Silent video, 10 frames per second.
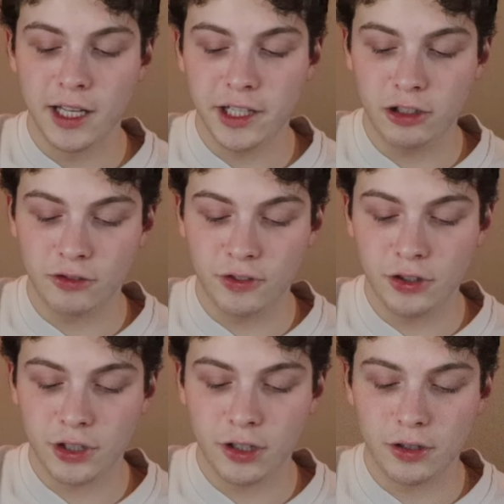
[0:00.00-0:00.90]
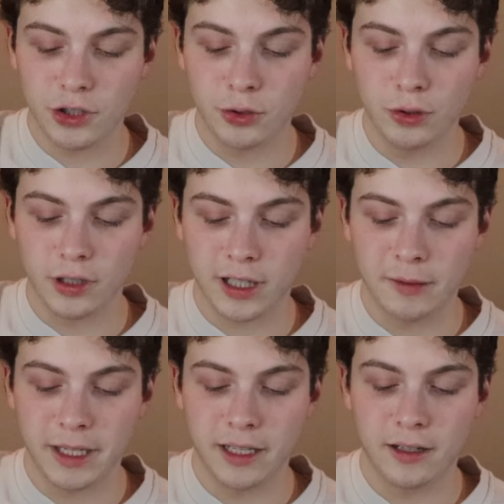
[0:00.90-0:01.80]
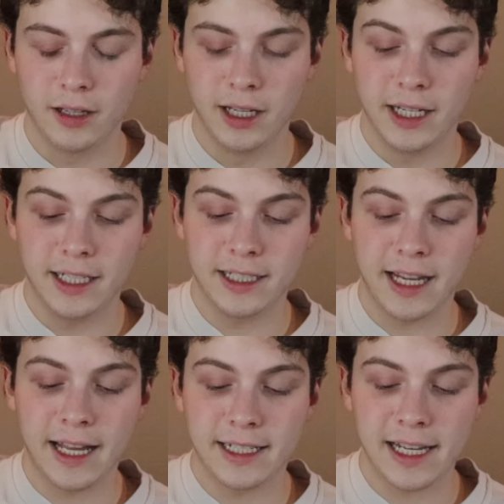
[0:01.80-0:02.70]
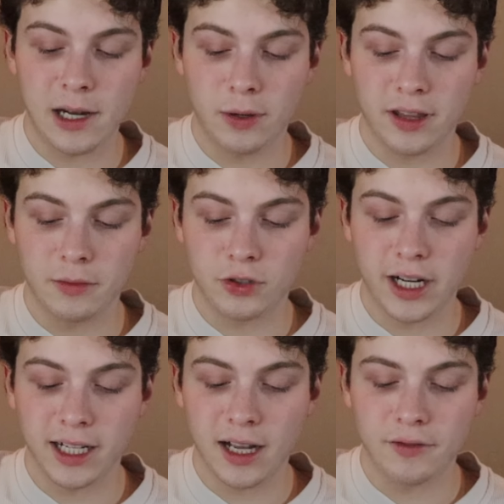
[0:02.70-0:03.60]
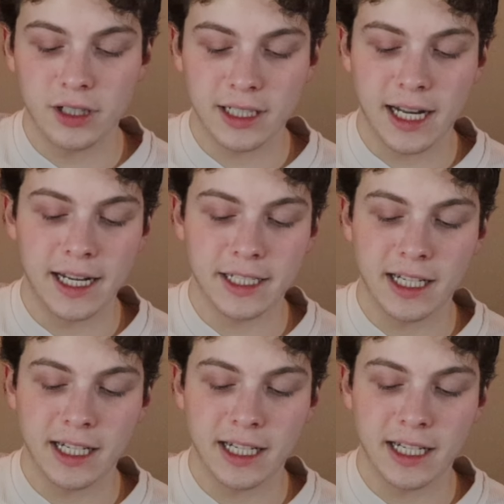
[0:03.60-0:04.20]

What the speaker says: He refused to go to school or come in. His dad sat with him trying to cover his eyes,